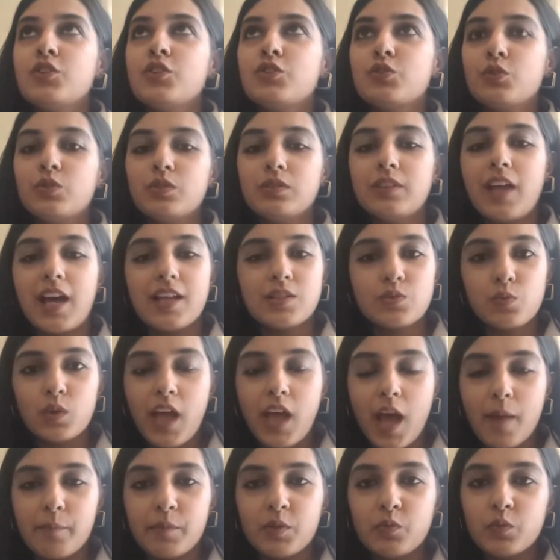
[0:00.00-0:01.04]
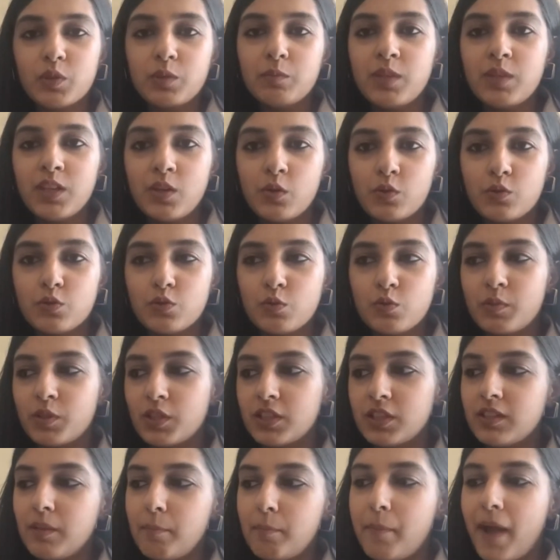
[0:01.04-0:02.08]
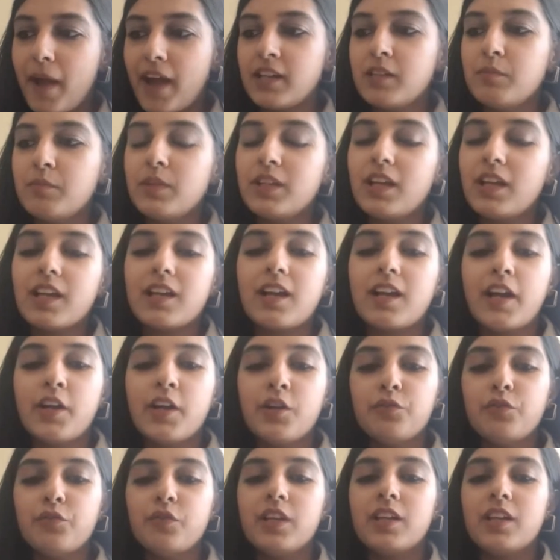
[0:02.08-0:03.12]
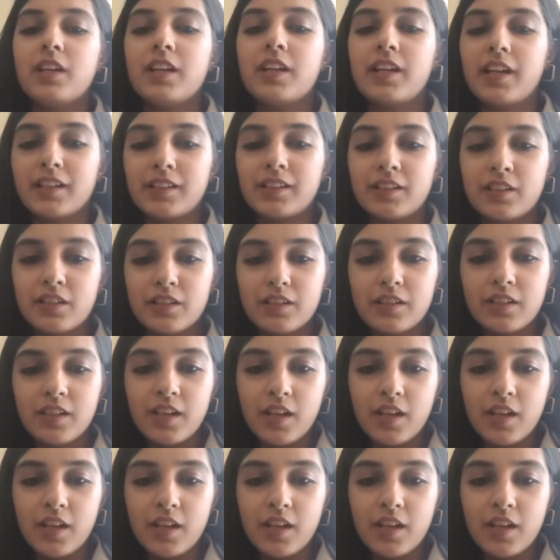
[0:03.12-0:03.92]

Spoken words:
So that's what happened with me also. But in the pandemic, I kind of reconnected